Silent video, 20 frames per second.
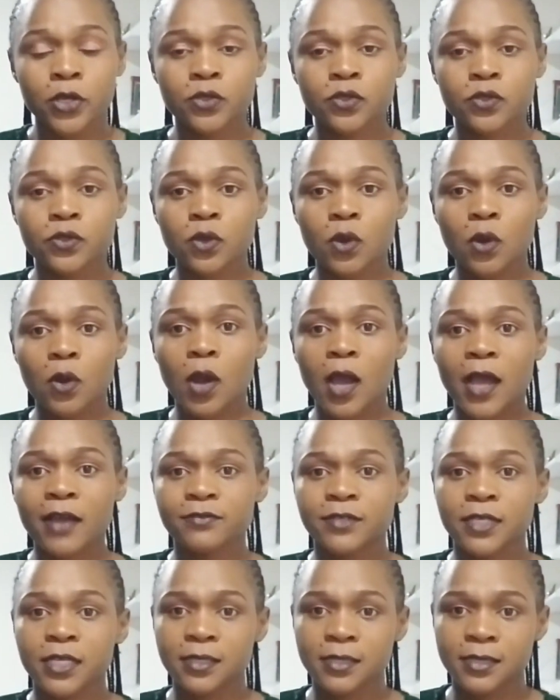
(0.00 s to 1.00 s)
so
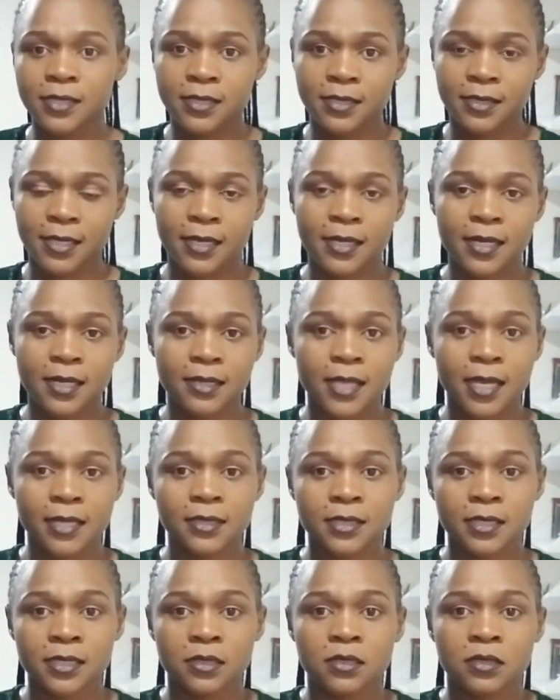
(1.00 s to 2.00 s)
I've just decided
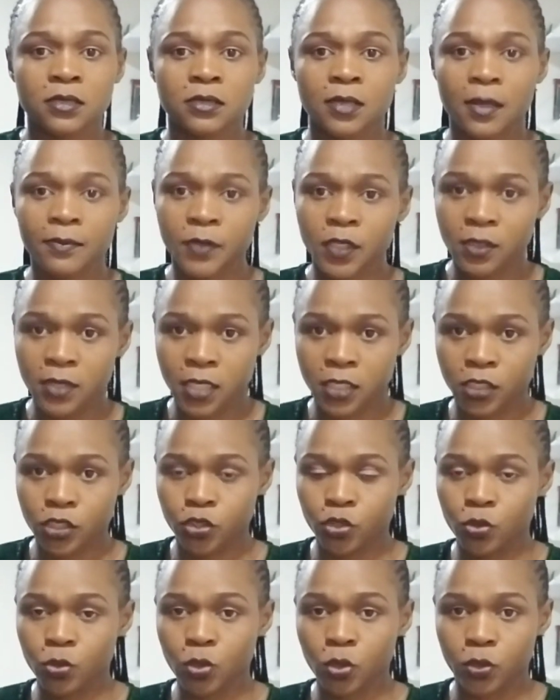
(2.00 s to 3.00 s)
that it's something that I
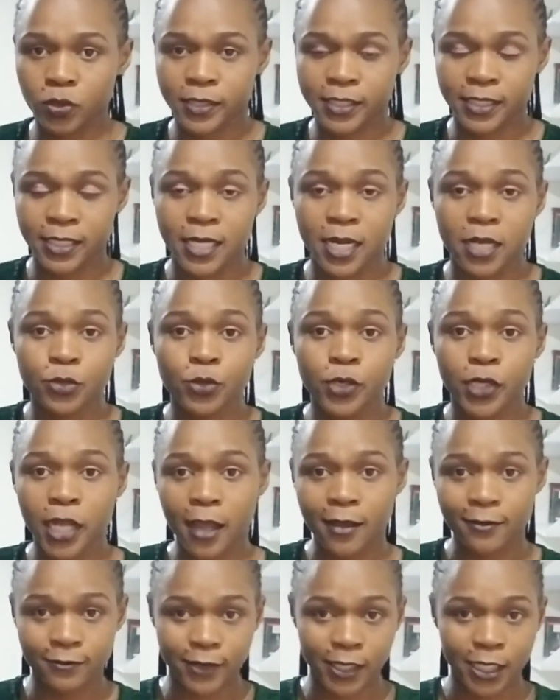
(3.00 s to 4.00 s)
should consider
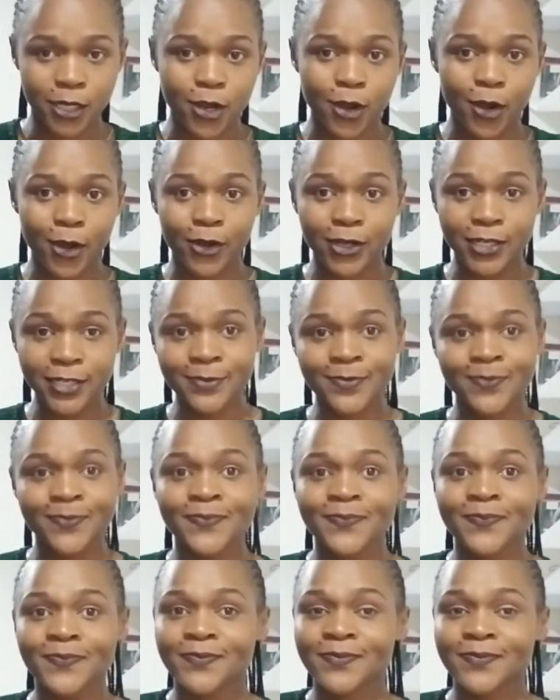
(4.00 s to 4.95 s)
doing a video on.